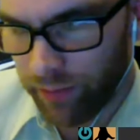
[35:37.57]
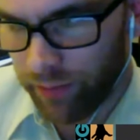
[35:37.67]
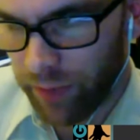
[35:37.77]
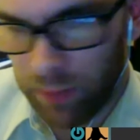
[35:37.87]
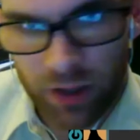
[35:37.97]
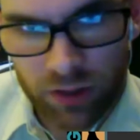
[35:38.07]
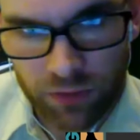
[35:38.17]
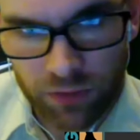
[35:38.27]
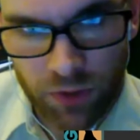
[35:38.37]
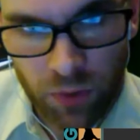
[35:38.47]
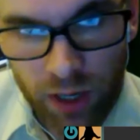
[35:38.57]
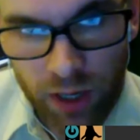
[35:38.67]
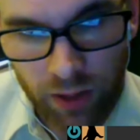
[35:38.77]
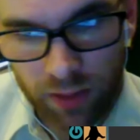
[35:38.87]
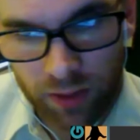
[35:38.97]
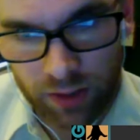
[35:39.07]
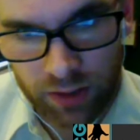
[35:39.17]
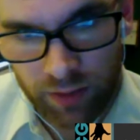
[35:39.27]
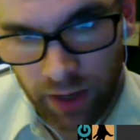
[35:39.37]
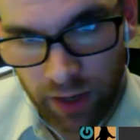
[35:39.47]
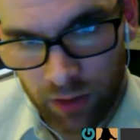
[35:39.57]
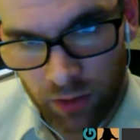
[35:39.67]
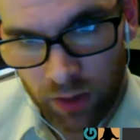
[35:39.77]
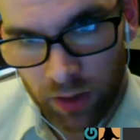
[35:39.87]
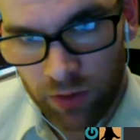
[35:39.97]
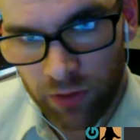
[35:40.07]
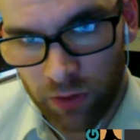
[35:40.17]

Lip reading: appeal to free will and think that they've handled the issue.